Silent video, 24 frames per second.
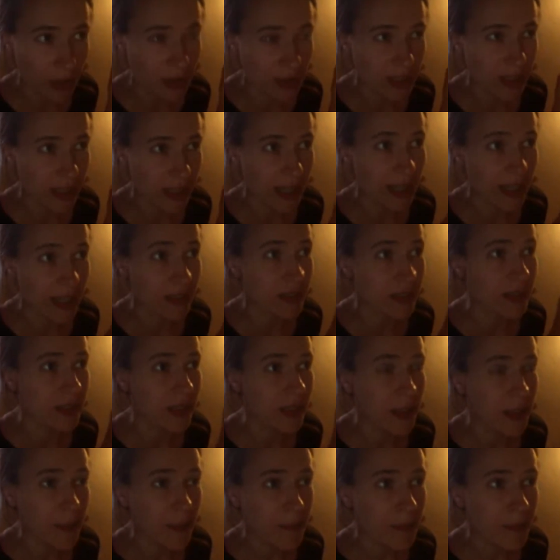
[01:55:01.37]
and
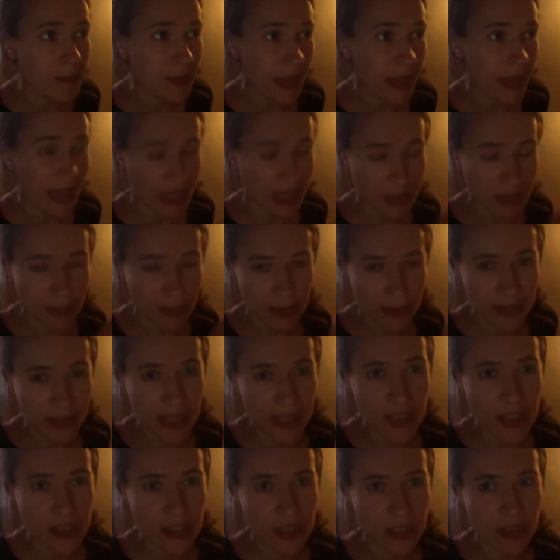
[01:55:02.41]
explanation,
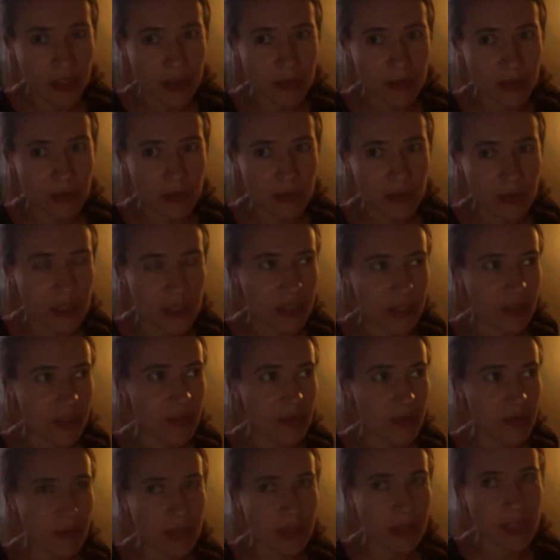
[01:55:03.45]
description, which
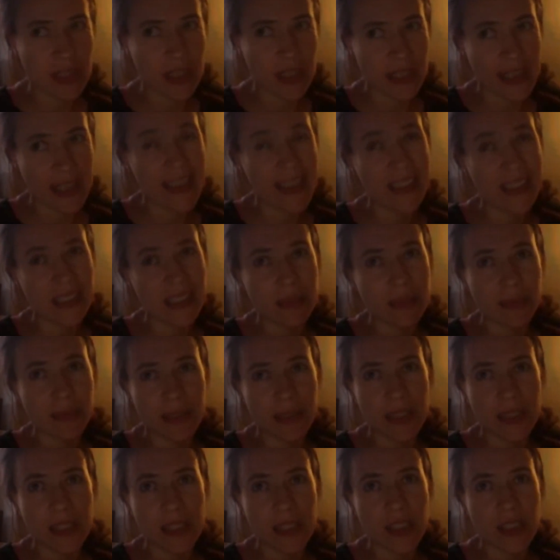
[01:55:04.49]
is an
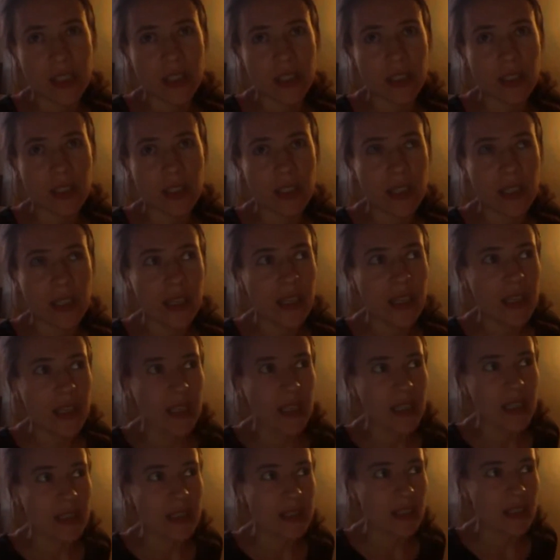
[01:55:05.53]
explanation, is
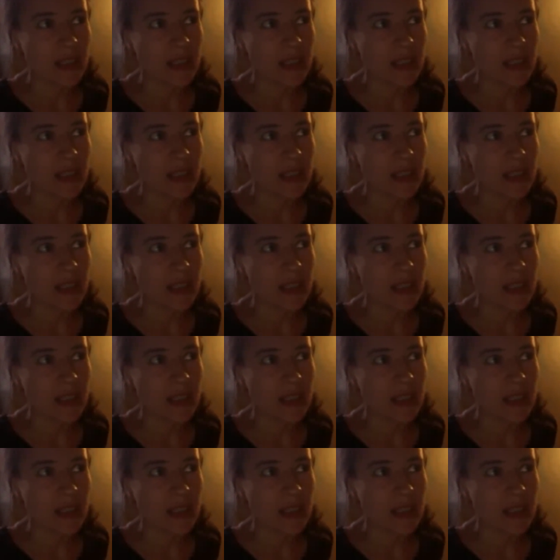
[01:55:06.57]
in